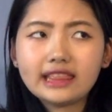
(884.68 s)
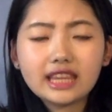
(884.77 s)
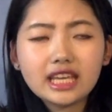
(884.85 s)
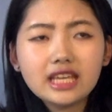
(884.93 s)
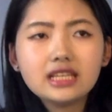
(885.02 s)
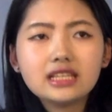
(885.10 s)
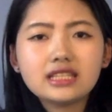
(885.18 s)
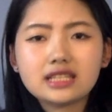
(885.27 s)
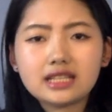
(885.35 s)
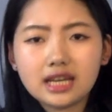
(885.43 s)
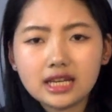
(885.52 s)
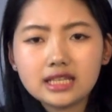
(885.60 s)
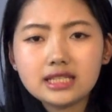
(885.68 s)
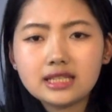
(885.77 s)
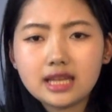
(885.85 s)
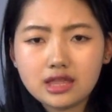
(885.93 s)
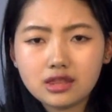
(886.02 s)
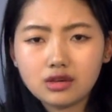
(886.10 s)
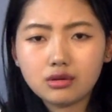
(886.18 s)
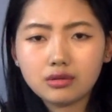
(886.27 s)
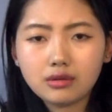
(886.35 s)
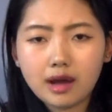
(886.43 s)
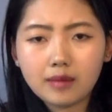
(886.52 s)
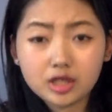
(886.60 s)
think it's because they know
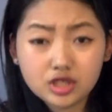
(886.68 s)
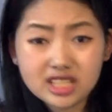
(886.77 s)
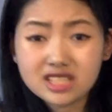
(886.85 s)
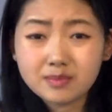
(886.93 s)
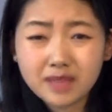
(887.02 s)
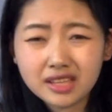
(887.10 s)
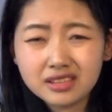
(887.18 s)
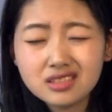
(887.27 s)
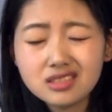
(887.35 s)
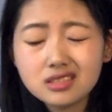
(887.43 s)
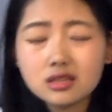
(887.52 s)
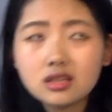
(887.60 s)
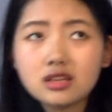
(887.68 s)
how much I spend.